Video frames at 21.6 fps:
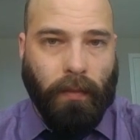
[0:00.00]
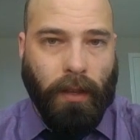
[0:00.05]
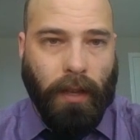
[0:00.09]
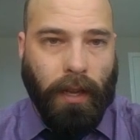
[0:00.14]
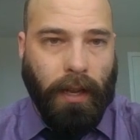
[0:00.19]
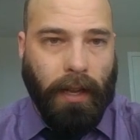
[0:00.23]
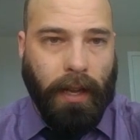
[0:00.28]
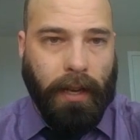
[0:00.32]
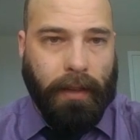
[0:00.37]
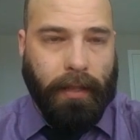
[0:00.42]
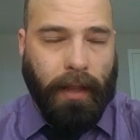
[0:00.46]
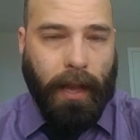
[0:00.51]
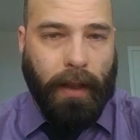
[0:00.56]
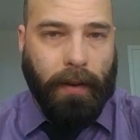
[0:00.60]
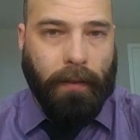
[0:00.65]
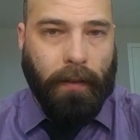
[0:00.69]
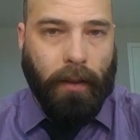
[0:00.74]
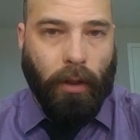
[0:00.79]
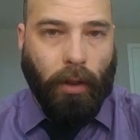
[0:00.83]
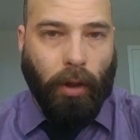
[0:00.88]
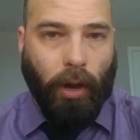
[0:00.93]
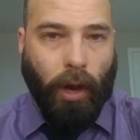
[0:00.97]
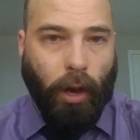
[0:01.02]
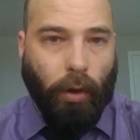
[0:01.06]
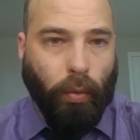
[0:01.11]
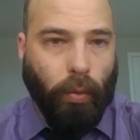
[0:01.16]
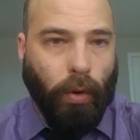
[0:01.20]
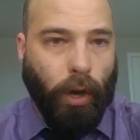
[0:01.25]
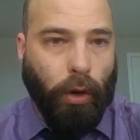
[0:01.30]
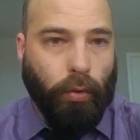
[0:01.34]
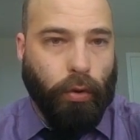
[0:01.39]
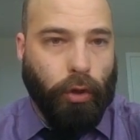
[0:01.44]
I like that.
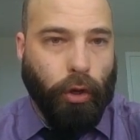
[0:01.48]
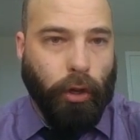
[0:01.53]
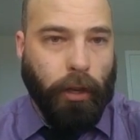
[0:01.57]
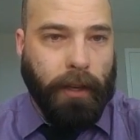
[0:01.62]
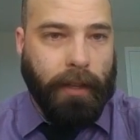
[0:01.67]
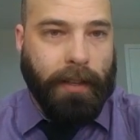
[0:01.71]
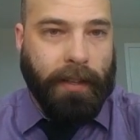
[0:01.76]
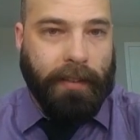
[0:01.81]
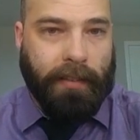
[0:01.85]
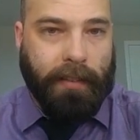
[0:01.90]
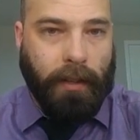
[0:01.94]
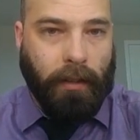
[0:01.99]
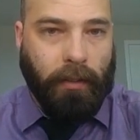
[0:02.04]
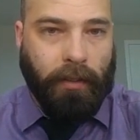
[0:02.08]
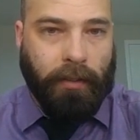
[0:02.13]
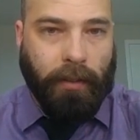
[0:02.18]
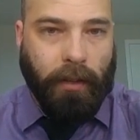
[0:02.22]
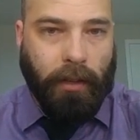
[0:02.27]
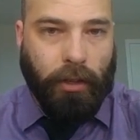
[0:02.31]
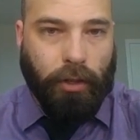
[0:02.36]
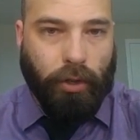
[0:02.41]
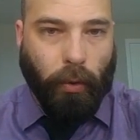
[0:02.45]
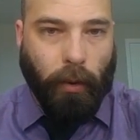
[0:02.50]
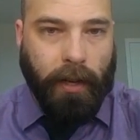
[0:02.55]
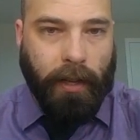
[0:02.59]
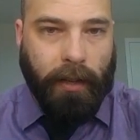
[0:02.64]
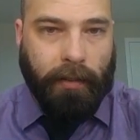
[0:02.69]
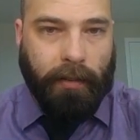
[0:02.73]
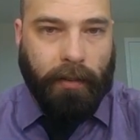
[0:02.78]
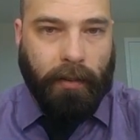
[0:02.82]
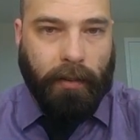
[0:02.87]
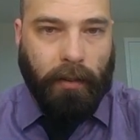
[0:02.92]
Oh, good. Castile is going to join
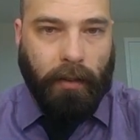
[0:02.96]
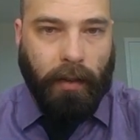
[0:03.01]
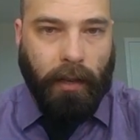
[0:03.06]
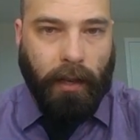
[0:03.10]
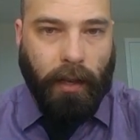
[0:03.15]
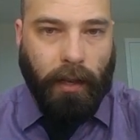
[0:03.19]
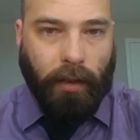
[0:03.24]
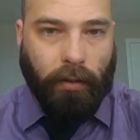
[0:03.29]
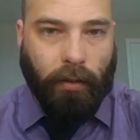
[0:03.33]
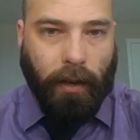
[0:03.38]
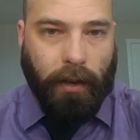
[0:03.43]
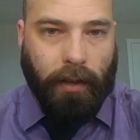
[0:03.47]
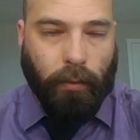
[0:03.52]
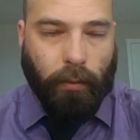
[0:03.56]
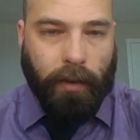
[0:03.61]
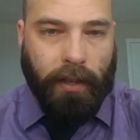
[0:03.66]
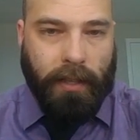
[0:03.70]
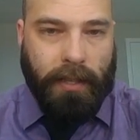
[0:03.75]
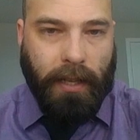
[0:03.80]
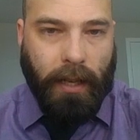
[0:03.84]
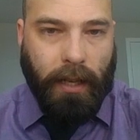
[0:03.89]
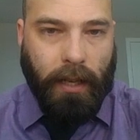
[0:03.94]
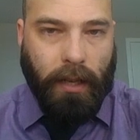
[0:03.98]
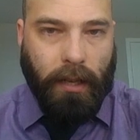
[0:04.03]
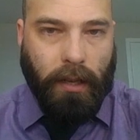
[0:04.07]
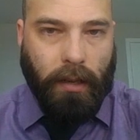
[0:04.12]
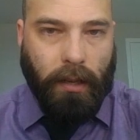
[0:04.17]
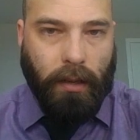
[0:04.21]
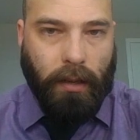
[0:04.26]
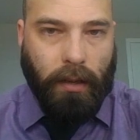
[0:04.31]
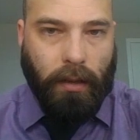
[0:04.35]
us in trying to retake.